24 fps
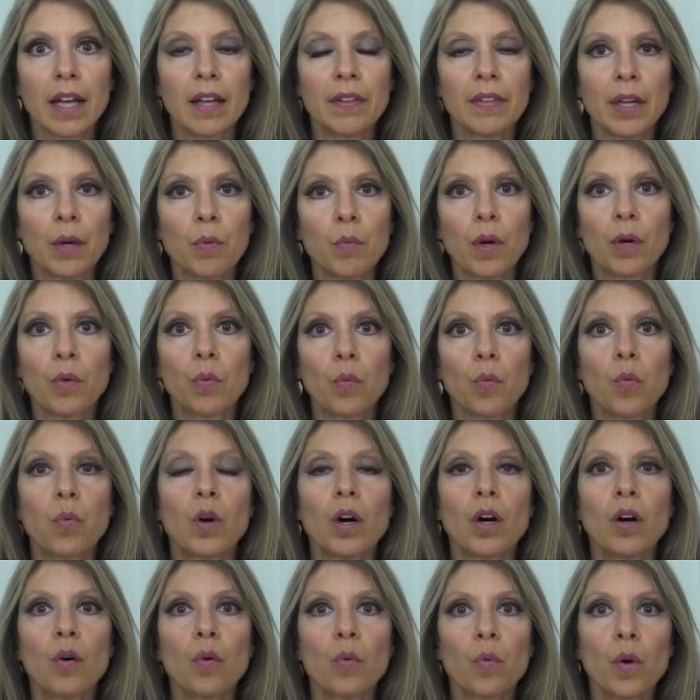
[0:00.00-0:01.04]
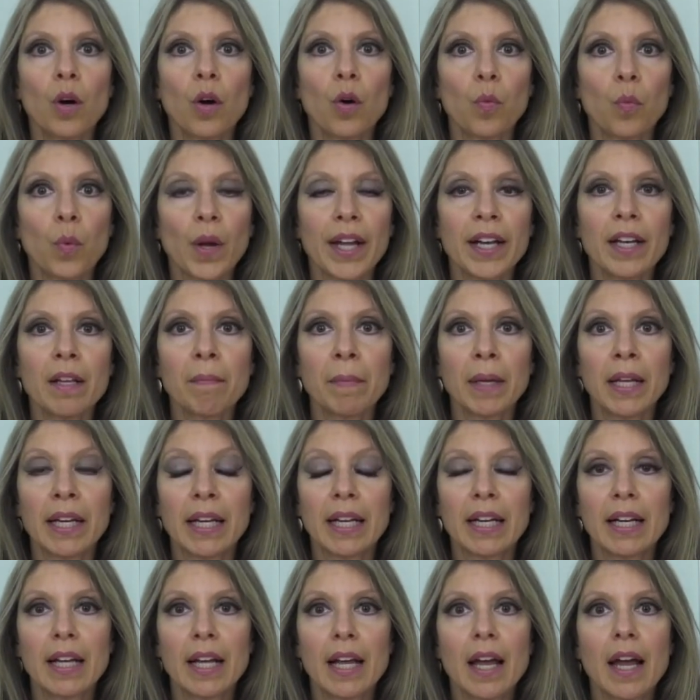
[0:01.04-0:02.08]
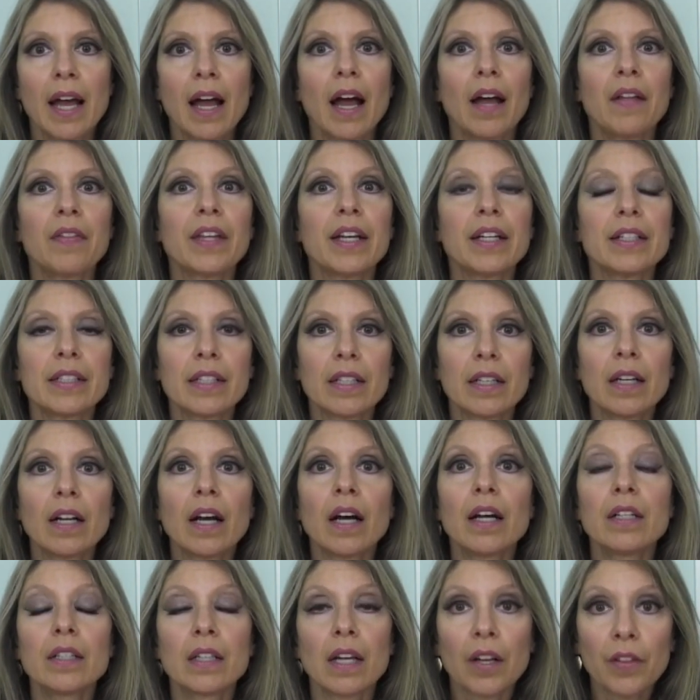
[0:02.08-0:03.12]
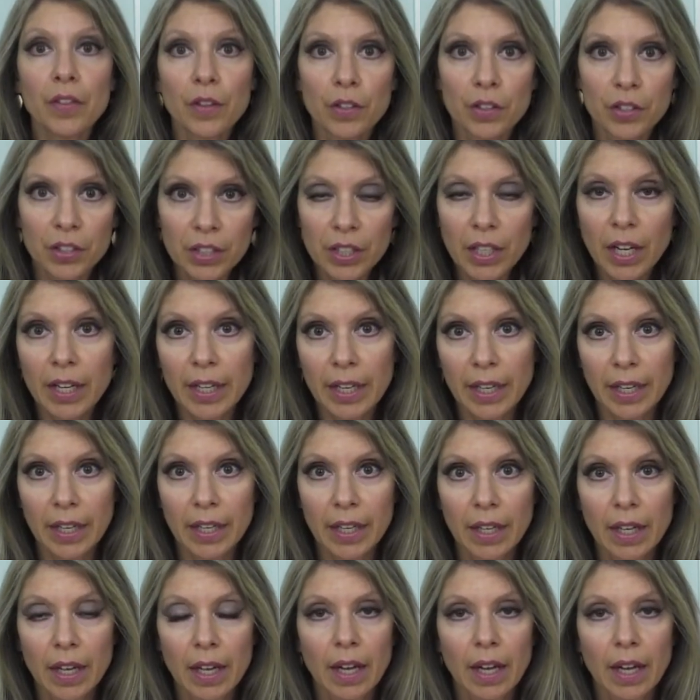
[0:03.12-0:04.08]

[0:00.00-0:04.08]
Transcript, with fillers: And they went, whoa, whoa, wait a minute. And they did another study.